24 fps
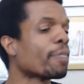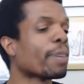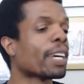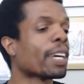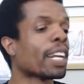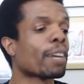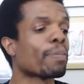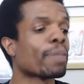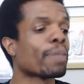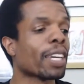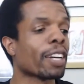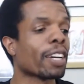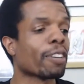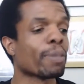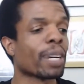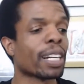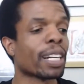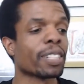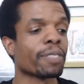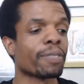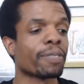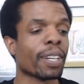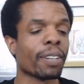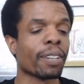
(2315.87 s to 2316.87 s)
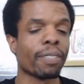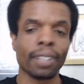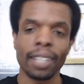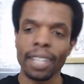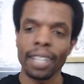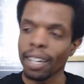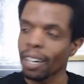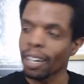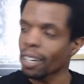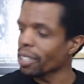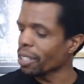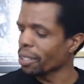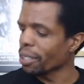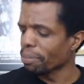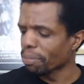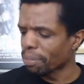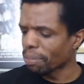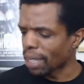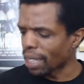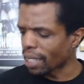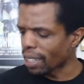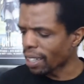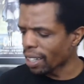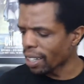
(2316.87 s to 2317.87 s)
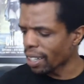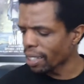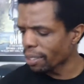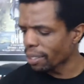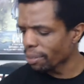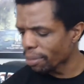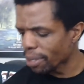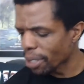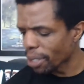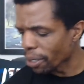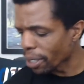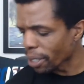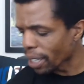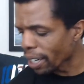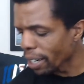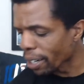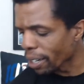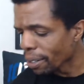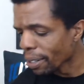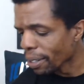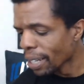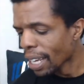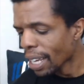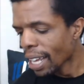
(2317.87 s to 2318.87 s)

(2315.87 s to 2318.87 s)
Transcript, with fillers: may not be everybody's favorite character. I get it. Don't care.